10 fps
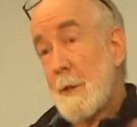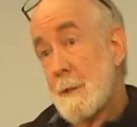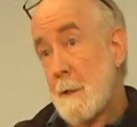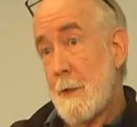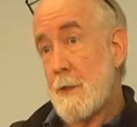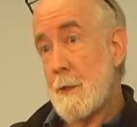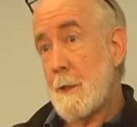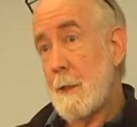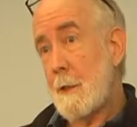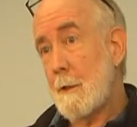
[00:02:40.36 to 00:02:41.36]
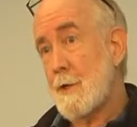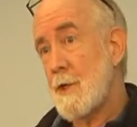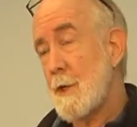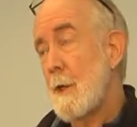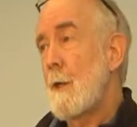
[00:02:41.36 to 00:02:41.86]
translation into
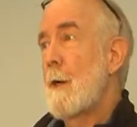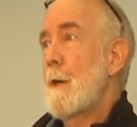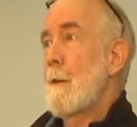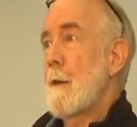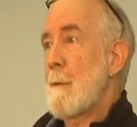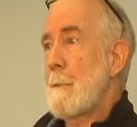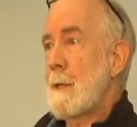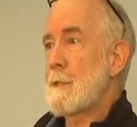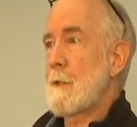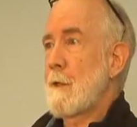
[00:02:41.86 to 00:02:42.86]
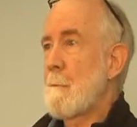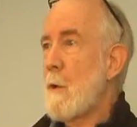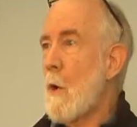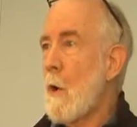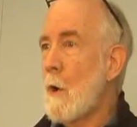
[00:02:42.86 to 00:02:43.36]
English, that means that the
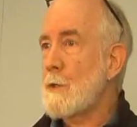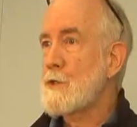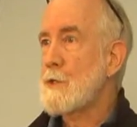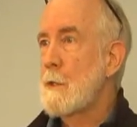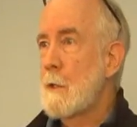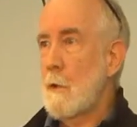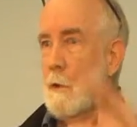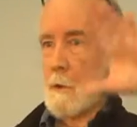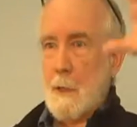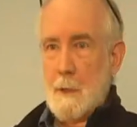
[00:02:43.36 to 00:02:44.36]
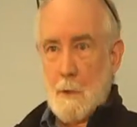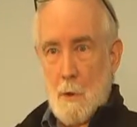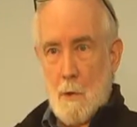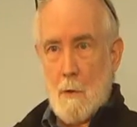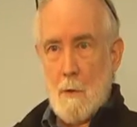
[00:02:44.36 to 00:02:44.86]
parts look like
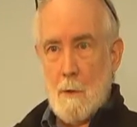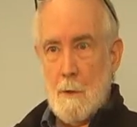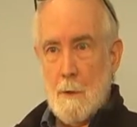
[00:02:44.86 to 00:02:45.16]
the whole,